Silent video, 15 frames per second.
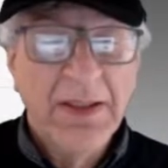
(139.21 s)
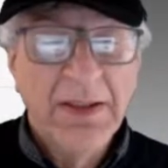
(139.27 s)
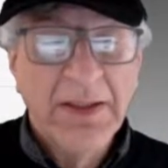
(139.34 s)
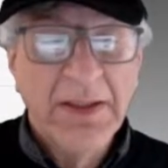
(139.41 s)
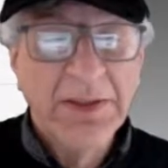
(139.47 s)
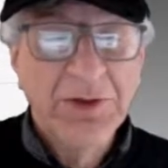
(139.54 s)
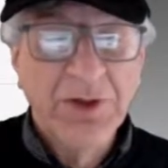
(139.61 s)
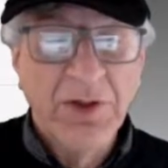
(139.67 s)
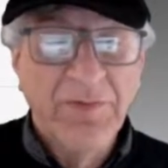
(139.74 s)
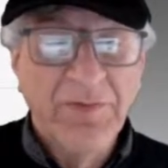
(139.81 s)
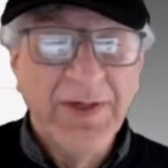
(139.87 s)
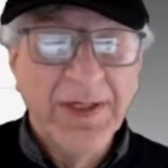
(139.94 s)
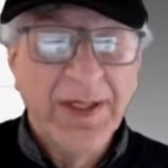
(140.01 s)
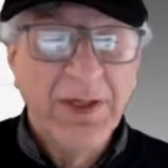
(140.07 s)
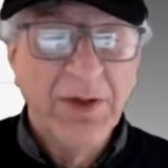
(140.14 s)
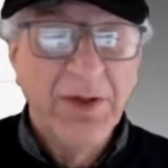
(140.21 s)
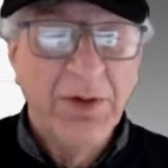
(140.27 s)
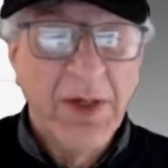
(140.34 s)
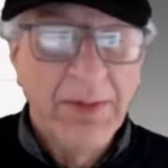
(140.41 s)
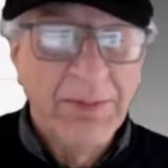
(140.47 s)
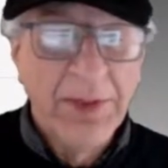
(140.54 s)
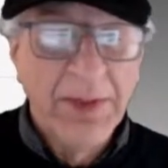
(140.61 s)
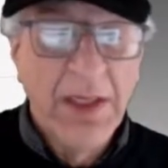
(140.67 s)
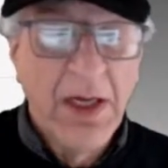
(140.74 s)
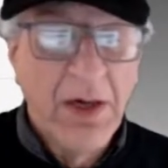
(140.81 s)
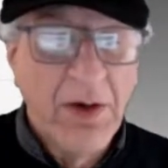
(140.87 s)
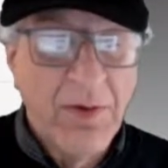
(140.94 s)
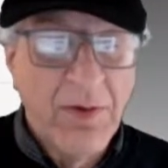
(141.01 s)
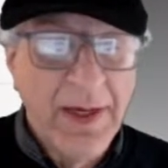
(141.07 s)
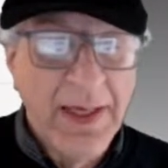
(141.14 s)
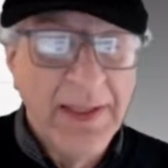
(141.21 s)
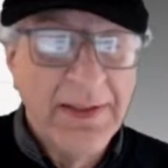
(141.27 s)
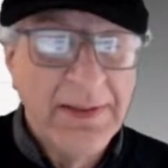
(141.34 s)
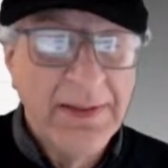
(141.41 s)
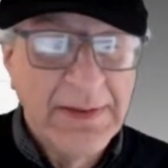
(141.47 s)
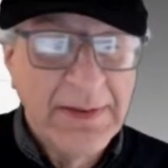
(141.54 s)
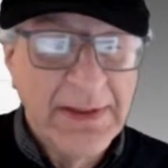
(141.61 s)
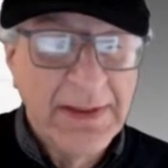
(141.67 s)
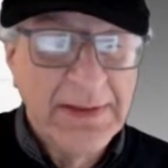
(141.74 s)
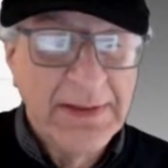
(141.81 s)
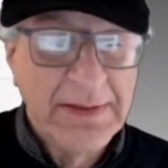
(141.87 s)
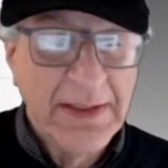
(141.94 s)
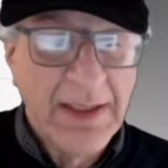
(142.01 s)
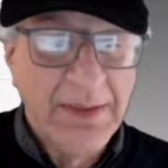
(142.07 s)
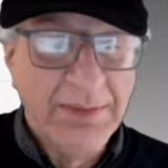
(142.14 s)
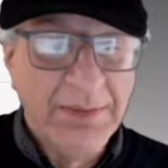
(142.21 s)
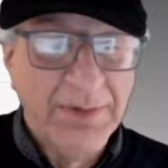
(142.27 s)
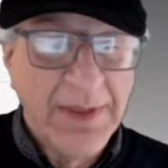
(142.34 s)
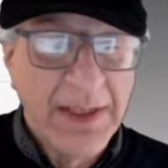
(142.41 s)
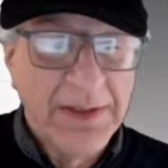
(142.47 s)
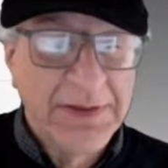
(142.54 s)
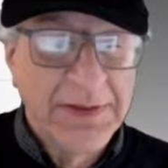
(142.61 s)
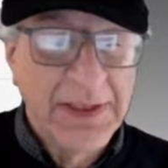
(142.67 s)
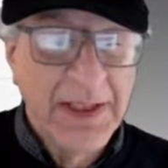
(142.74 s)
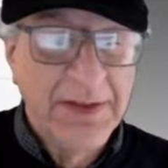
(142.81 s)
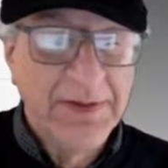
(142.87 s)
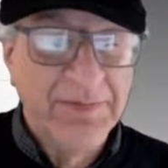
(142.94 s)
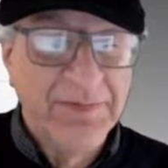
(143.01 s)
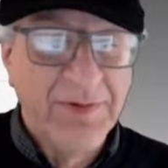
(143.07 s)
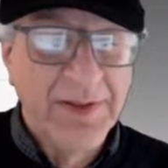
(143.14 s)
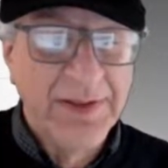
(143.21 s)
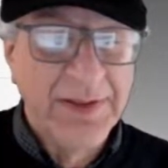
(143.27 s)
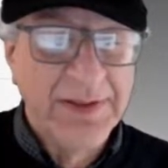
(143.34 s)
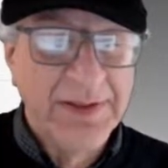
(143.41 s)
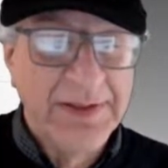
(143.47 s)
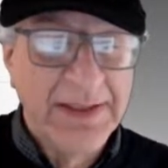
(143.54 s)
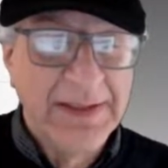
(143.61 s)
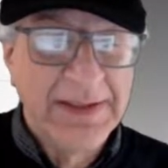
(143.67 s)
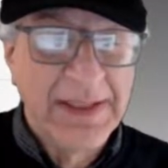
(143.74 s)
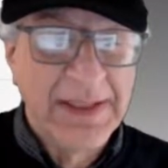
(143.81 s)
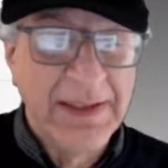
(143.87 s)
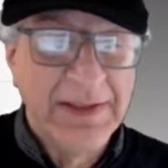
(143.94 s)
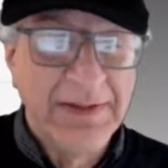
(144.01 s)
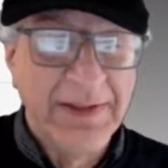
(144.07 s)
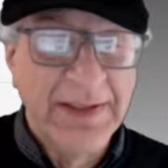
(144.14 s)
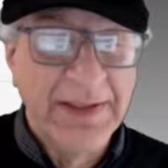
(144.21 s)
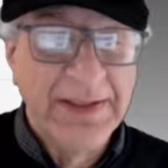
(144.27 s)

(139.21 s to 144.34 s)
intro video below, and I'll start it for you. You'll see it's kind of crazy.